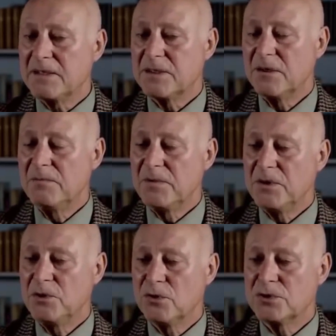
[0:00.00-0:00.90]
So
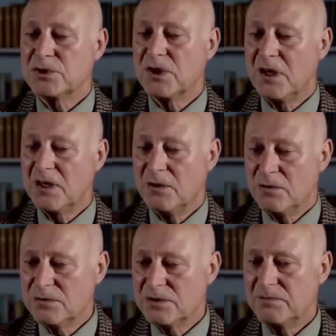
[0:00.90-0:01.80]
your
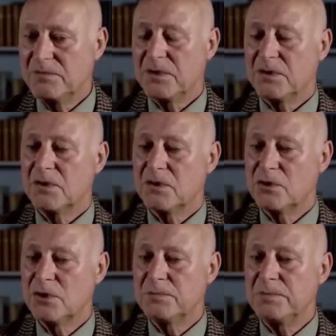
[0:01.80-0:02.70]
child
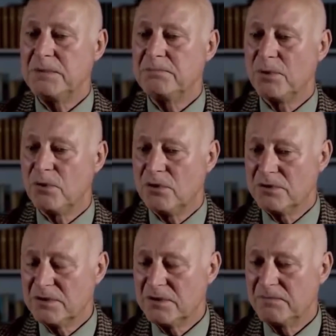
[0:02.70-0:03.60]
could be
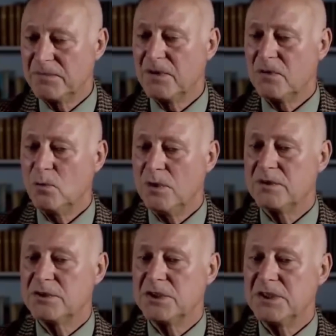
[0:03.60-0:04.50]
born
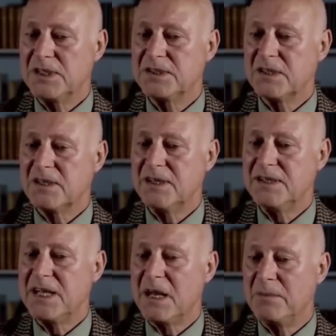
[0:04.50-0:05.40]
with genetically
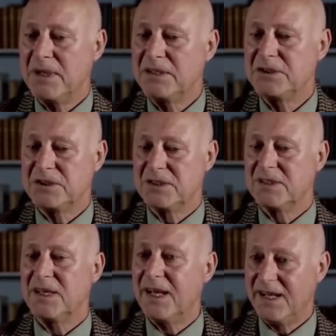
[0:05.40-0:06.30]
damaged
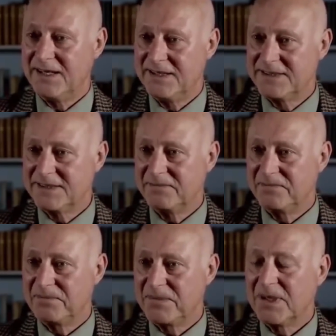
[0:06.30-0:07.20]
eggs.
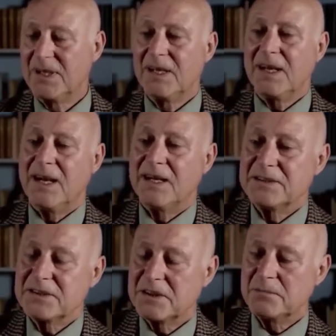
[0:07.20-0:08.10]

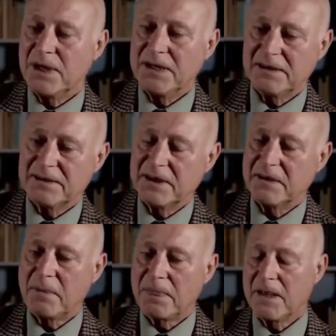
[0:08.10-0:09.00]
And the main
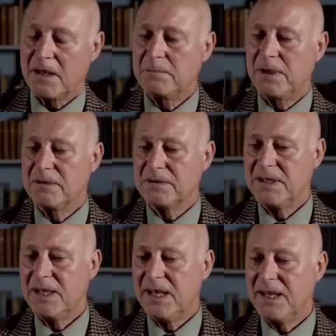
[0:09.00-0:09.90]
thing about
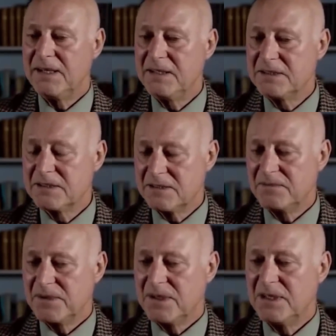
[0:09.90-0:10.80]
the eggs
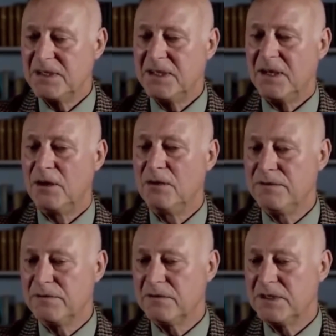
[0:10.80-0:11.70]
in the
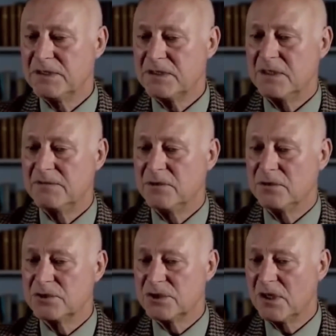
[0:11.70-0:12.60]
ovaries of
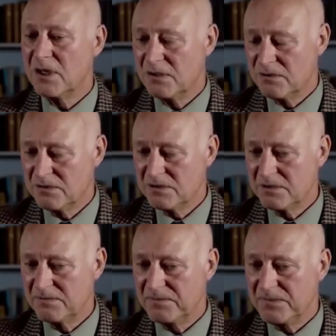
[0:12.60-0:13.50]
your child